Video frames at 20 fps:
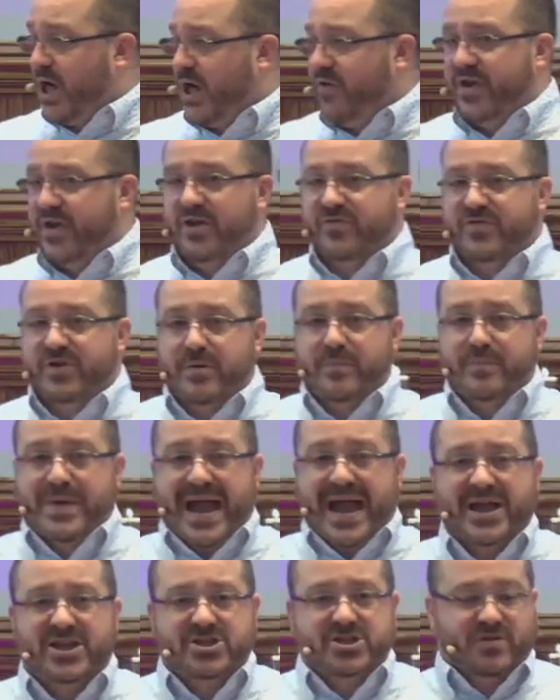and of
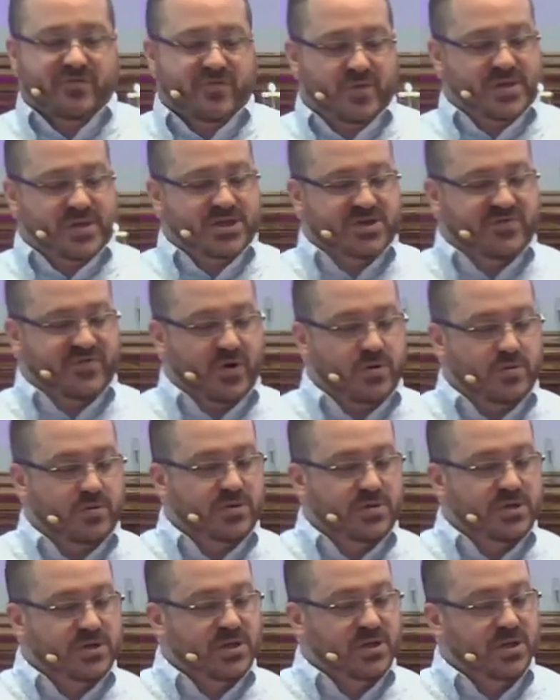compassion for these folk
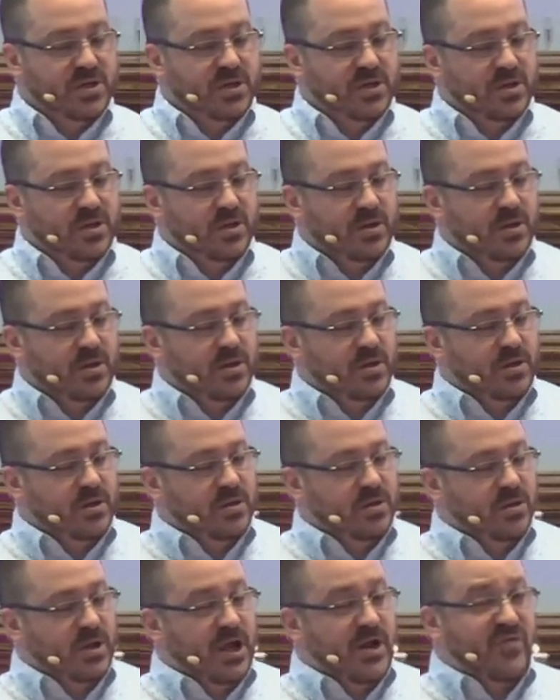
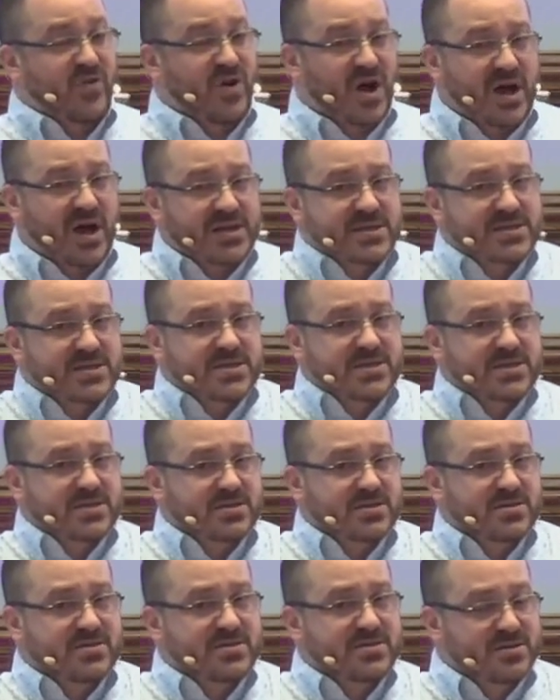and for us.
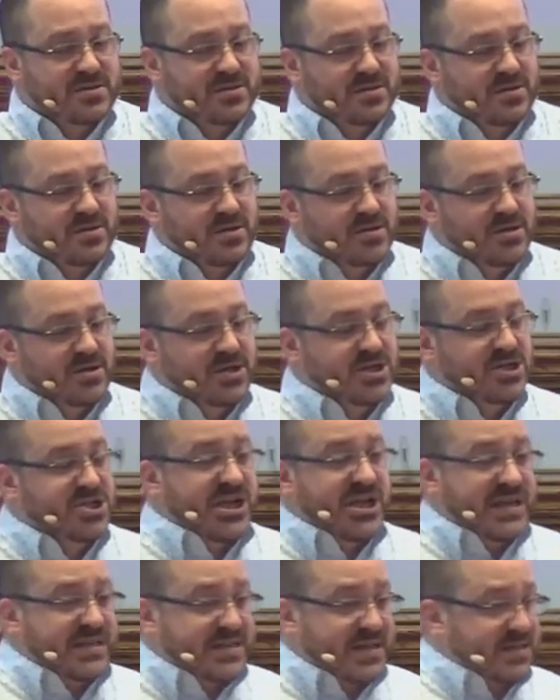
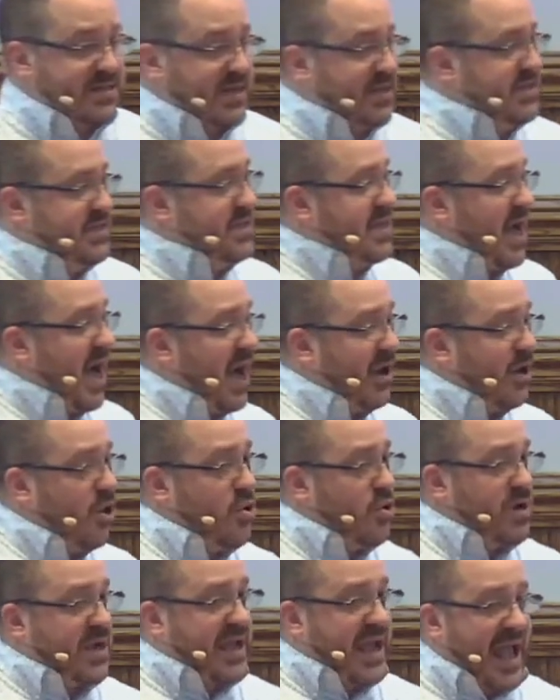Jesus is not
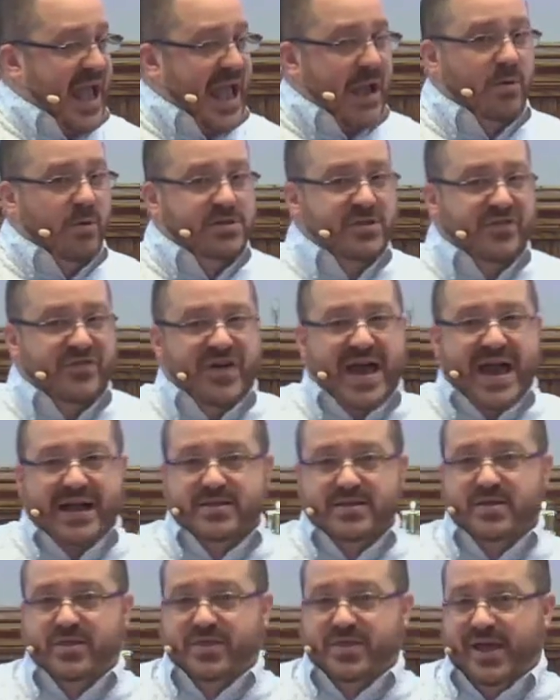okay with the fact that
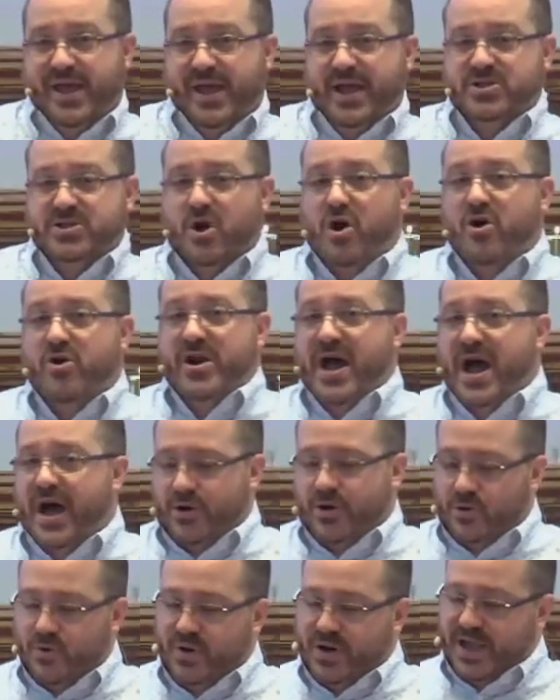things are not
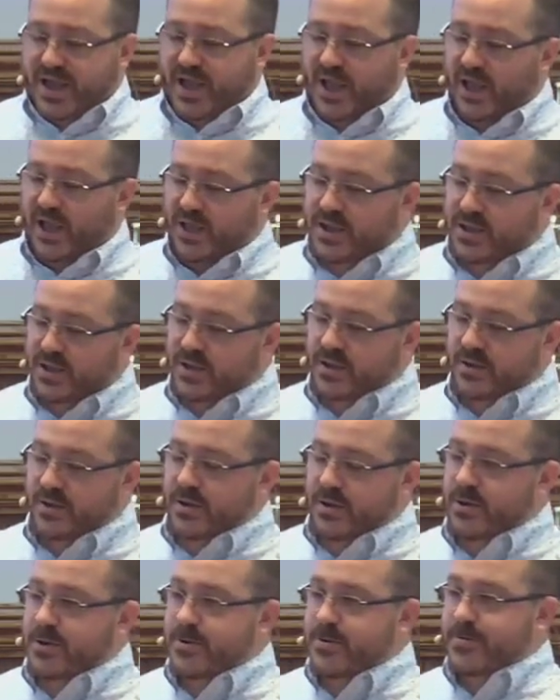okay.
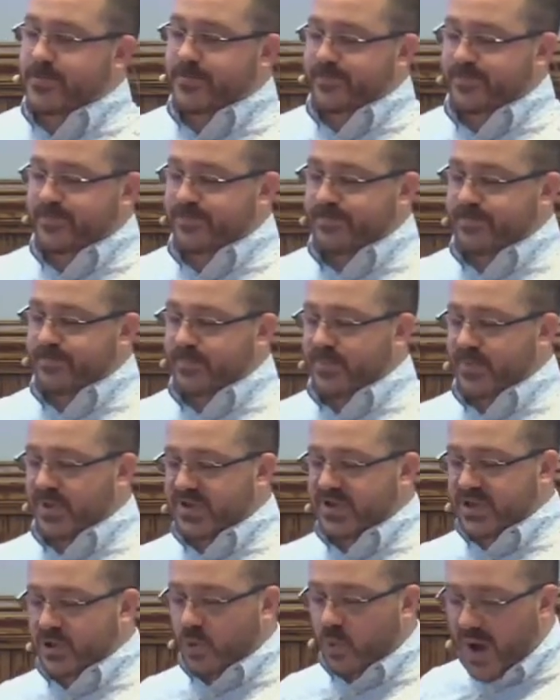See,
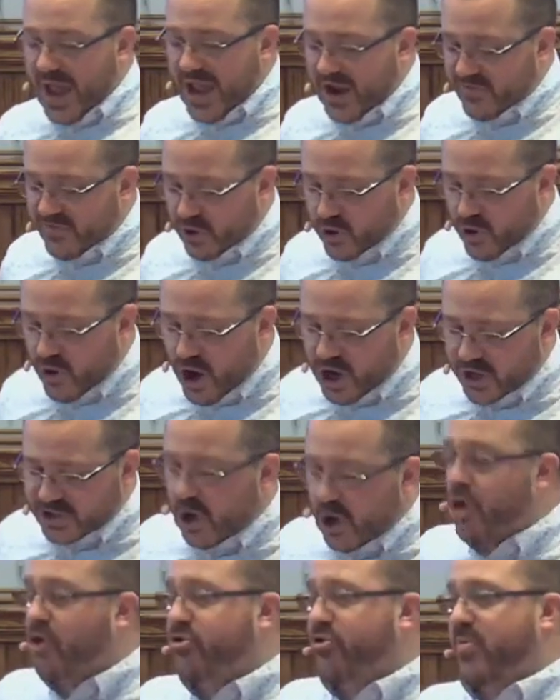the way of the cross
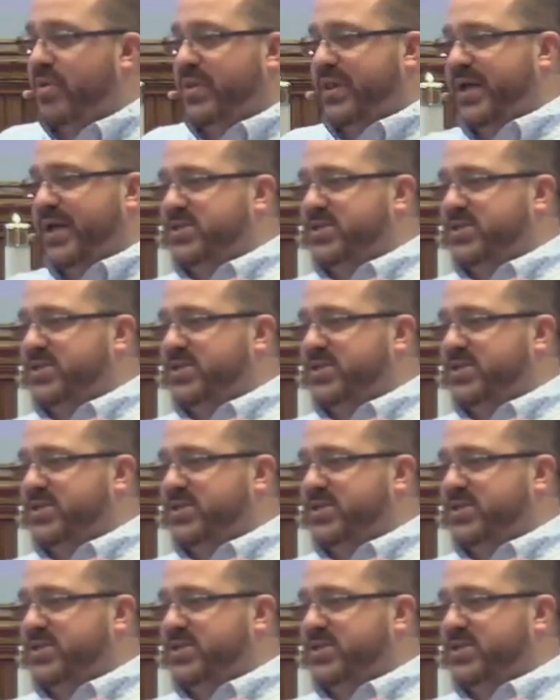ultimately is the